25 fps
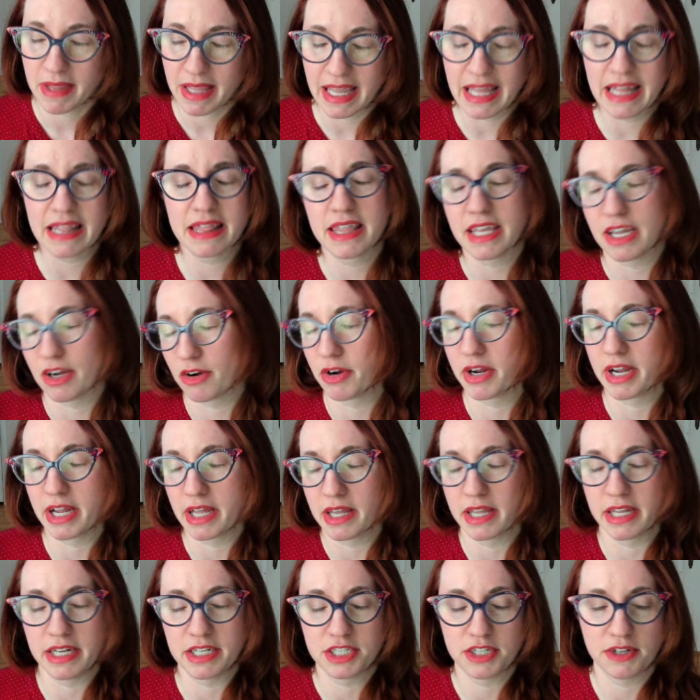In theory,
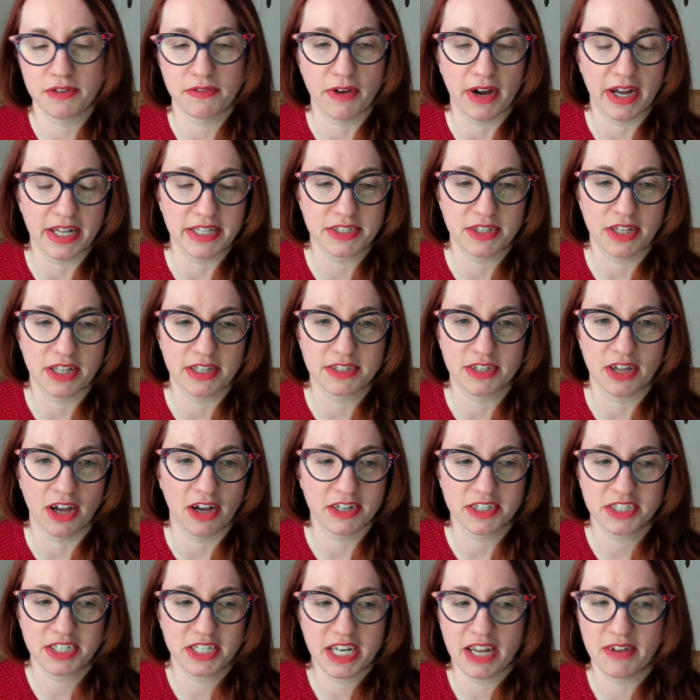at least, she finds you that
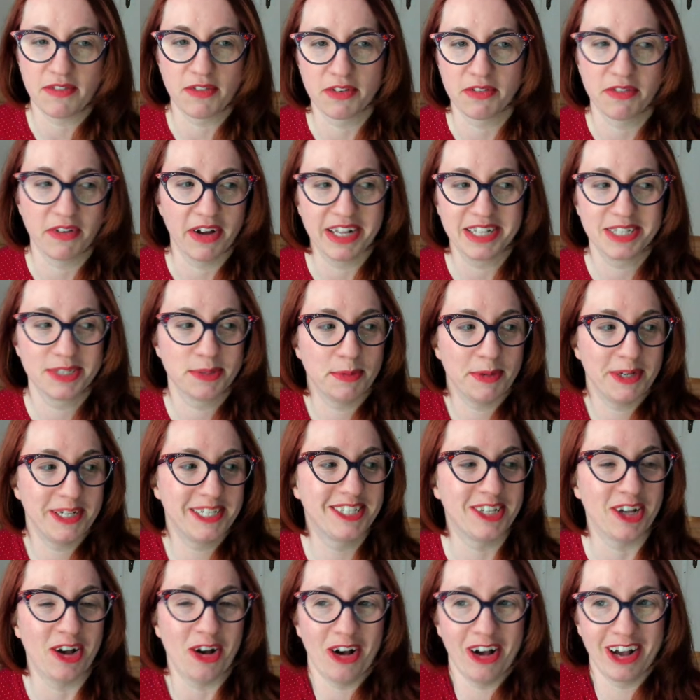song. She never finds me
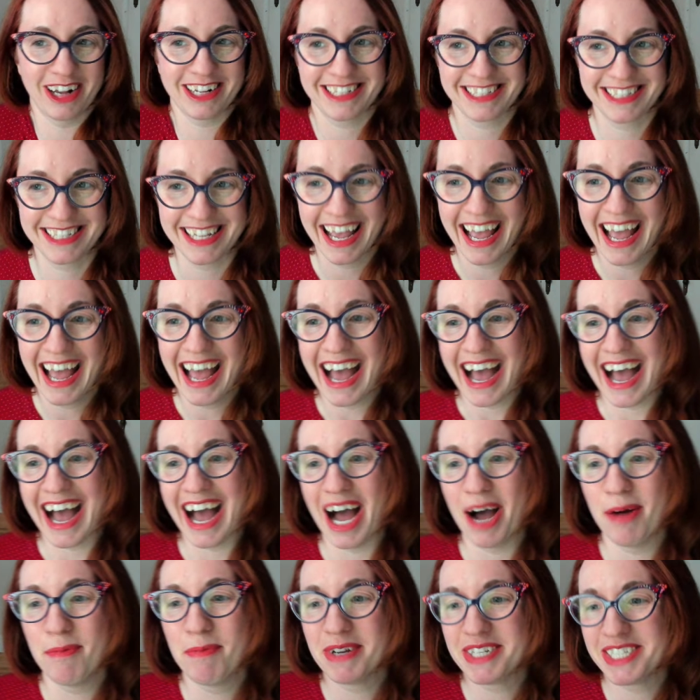songs,
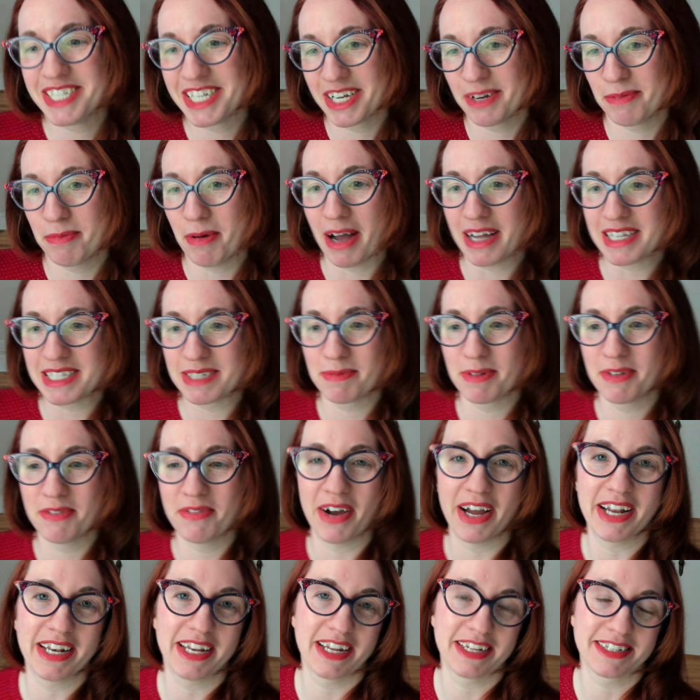but she could possibly
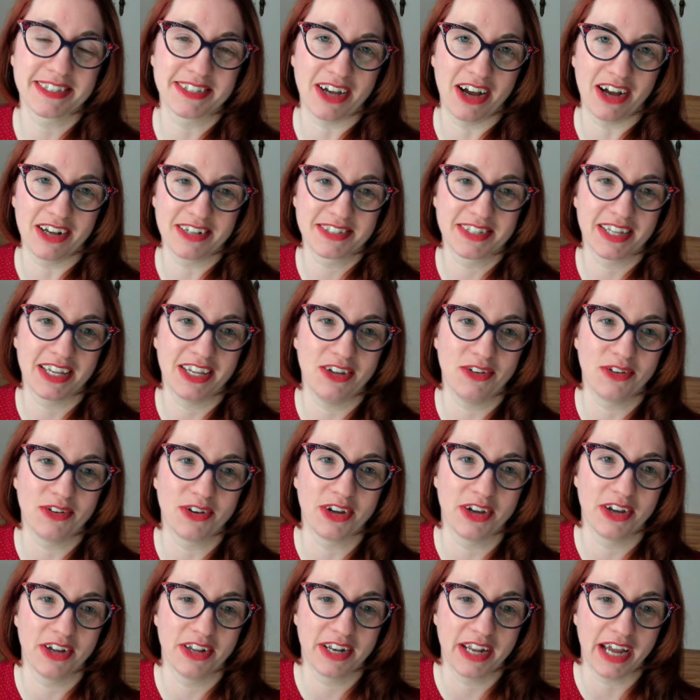find you songs that you
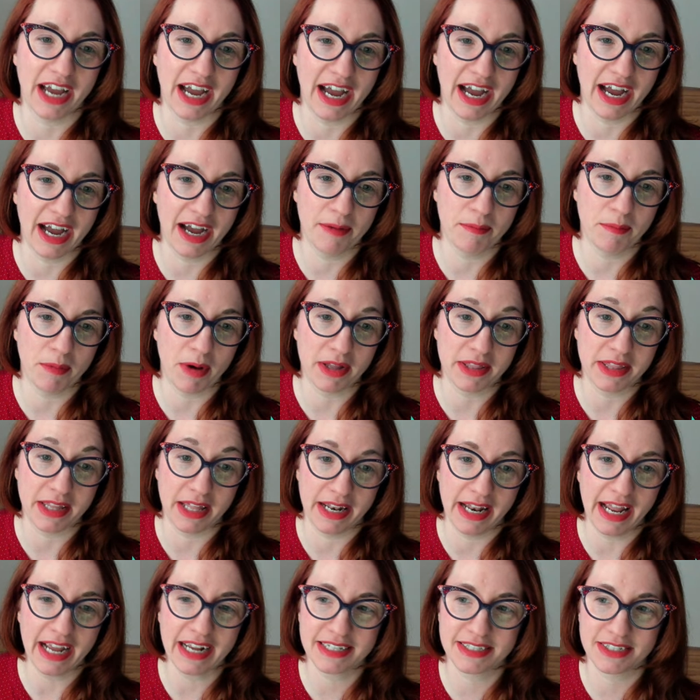could
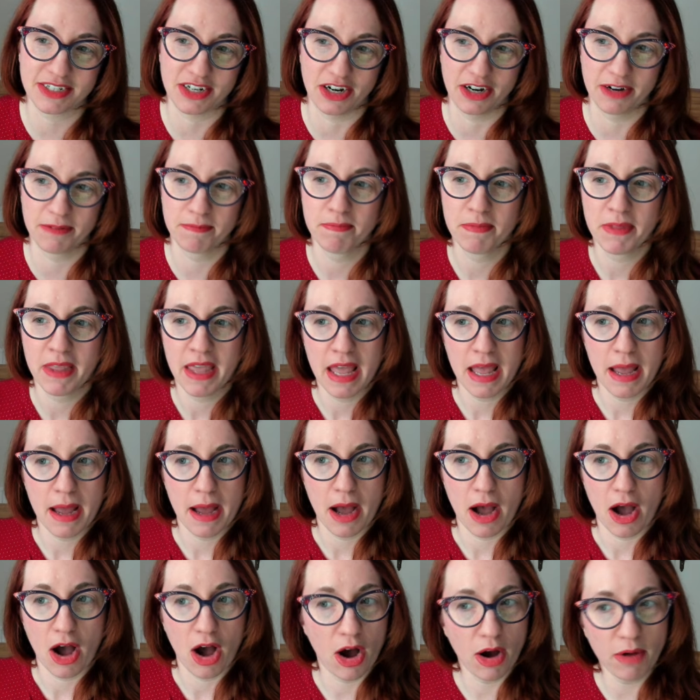the next turn.
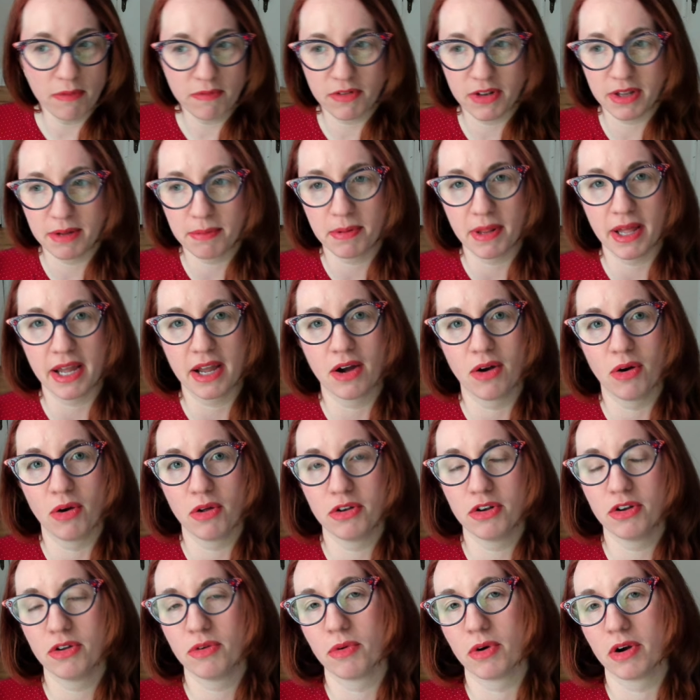Hopefully, play A
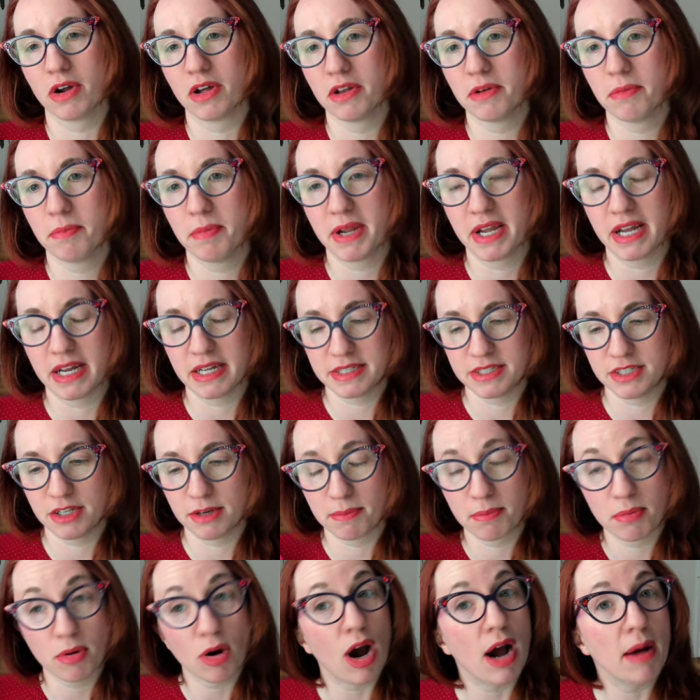Whole New World because
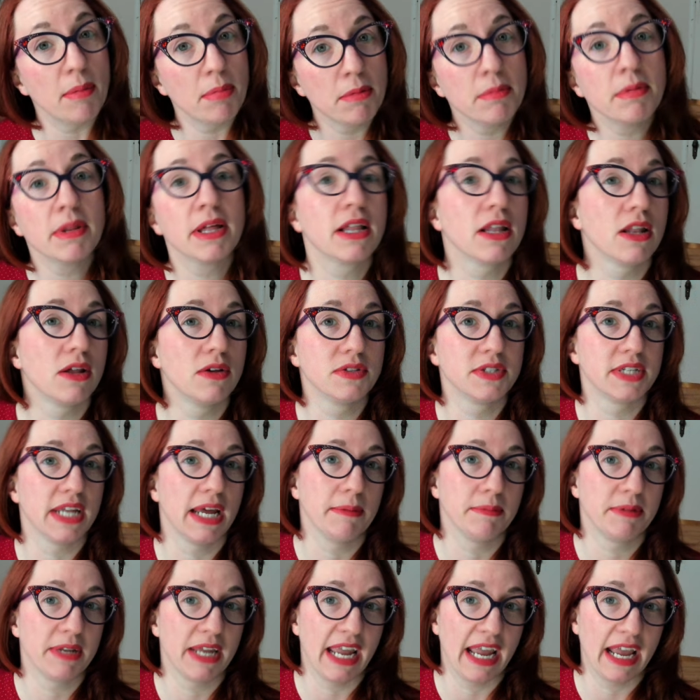you're probably close to
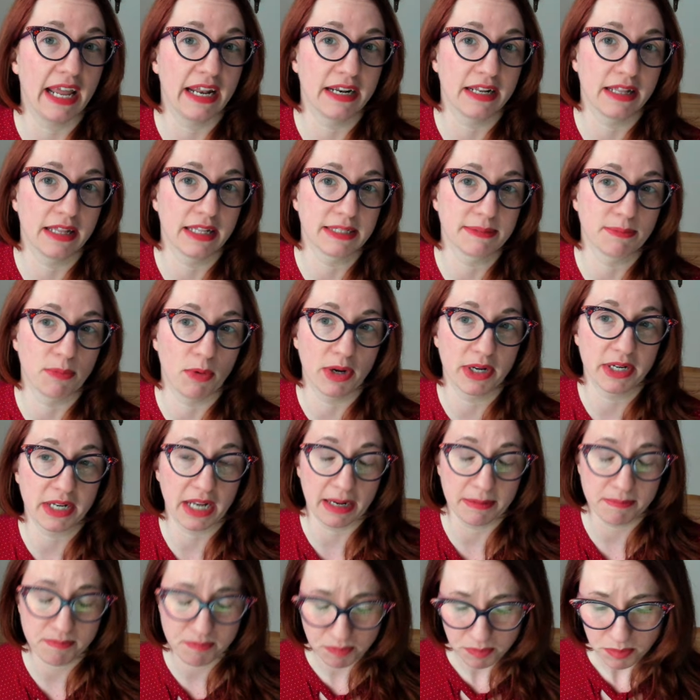empty-handed at this point in
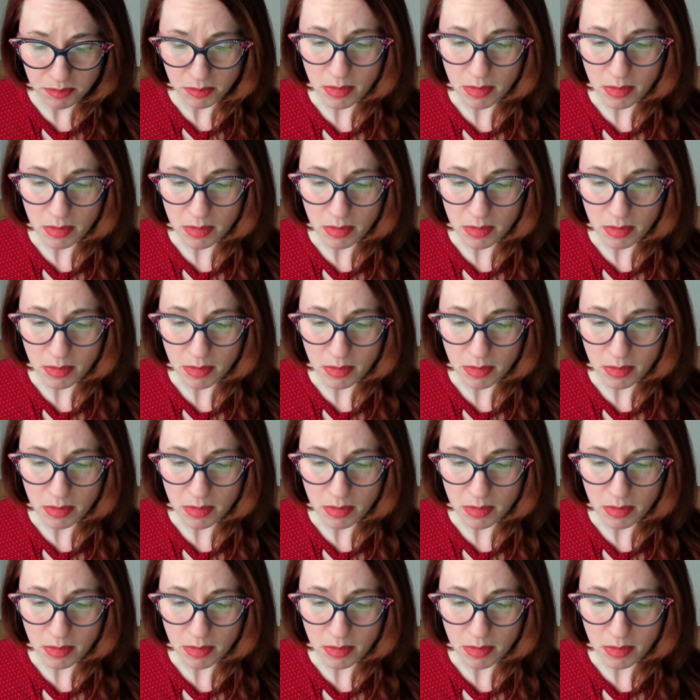time.